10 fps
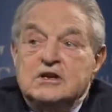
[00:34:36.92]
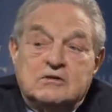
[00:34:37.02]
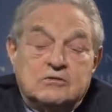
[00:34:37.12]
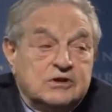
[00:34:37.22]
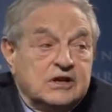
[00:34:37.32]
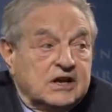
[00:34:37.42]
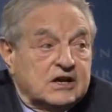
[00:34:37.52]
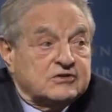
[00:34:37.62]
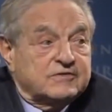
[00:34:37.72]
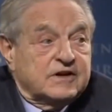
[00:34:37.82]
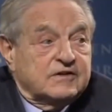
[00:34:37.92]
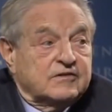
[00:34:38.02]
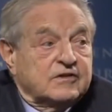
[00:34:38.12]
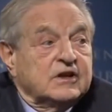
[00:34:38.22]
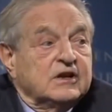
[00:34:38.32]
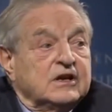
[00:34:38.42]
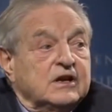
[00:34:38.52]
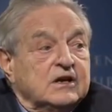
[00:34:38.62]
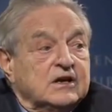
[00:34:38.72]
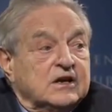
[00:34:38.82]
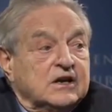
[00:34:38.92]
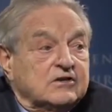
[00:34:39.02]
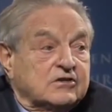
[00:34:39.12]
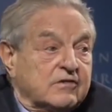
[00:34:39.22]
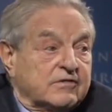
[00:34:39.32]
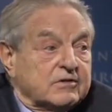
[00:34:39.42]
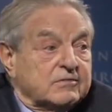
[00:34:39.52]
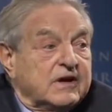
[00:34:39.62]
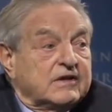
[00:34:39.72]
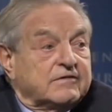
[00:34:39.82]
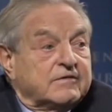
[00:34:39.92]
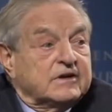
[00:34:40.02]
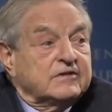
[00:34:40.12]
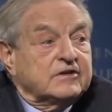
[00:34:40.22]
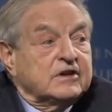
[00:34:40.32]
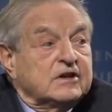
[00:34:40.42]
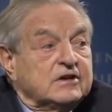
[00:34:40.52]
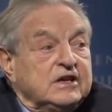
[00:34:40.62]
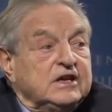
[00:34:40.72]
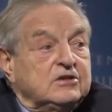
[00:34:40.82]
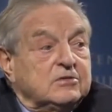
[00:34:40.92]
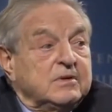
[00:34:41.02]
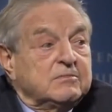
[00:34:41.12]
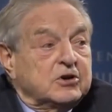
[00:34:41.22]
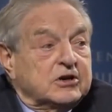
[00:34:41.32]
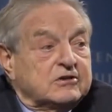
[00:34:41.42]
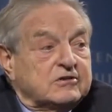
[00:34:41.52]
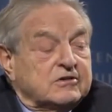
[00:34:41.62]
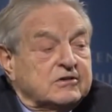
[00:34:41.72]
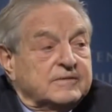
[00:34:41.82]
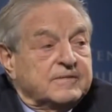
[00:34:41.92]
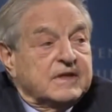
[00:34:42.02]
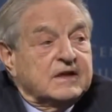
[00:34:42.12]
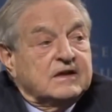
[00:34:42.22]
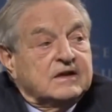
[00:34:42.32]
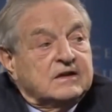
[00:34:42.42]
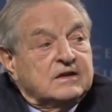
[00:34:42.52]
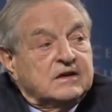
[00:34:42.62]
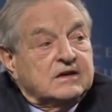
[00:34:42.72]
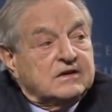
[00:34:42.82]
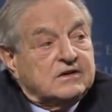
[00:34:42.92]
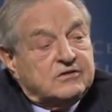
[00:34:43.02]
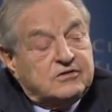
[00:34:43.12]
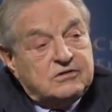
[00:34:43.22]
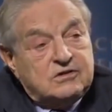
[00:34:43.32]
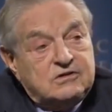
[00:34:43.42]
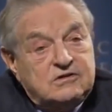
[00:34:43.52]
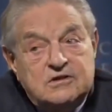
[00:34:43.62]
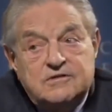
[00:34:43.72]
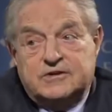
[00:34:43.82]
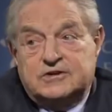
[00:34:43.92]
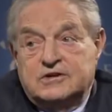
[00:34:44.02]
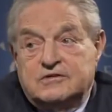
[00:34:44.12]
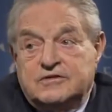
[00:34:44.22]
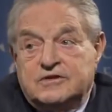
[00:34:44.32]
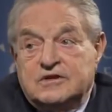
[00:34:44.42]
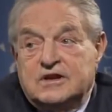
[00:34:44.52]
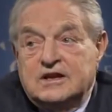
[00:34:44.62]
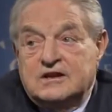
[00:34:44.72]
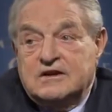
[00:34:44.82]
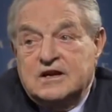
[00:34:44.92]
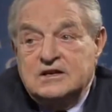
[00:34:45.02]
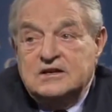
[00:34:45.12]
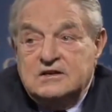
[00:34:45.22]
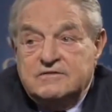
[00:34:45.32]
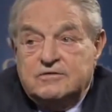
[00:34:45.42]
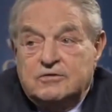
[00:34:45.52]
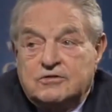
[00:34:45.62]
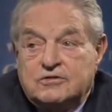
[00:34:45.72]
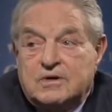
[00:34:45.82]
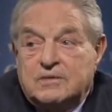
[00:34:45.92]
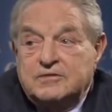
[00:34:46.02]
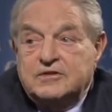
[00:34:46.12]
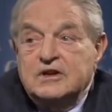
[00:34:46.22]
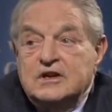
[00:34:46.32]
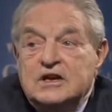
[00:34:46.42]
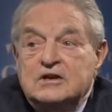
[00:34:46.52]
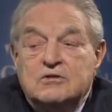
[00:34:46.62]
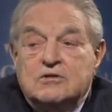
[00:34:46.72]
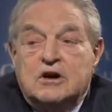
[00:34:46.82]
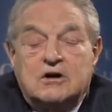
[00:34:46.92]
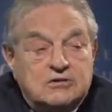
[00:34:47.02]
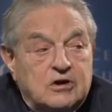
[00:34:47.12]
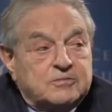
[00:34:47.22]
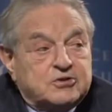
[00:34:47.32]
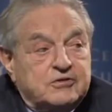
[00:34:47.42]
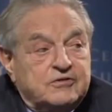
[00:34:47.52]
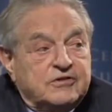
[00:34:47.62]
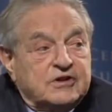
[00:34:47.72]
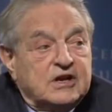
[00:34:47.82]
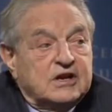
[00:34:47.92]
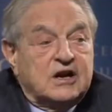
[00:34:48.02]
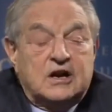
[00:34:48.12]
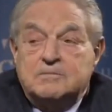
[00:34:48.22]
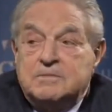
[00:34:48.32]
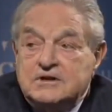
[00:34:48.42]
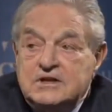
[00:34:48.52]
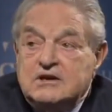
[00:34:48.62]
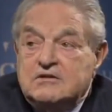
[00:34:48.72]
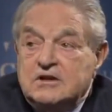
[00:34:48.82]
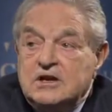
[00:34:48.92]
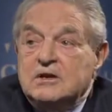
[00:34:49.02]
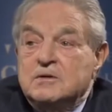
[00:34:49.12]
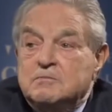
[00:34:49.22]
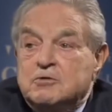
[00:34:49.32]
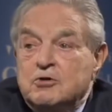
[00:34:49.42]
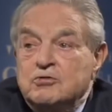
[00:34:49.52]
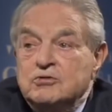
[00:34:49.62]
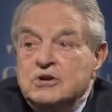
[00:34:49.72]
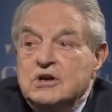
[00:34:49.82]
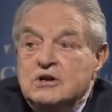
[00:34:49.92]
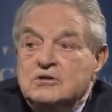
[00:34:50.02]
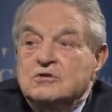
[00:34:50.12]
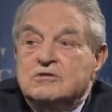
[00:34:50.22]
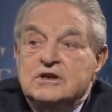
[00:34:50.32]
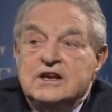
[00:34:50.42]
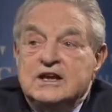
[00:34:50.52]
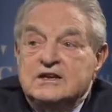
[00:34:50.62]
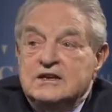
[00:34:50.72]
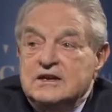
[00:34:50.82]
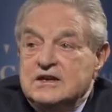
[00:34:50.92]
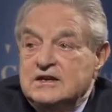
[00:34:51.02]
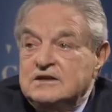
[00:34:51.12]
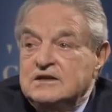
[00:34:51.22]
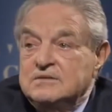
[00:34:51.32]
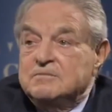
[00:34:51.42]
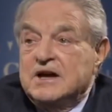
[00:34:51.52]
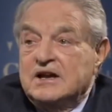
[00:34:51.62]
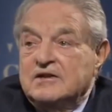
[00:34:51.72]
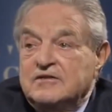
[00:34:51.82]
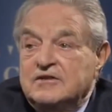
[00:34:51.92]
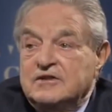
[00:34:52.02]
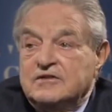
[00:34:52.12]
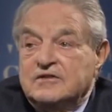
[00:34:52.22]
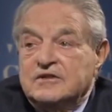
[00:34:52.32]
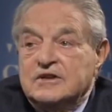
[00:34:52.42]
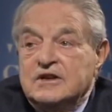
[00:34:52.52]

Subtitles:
including hedge funds and sovereign wealth funds, need to be monitored. Certain derivatives, like credit default swaps and knockout options, are particularly prone to create hidden imbalances.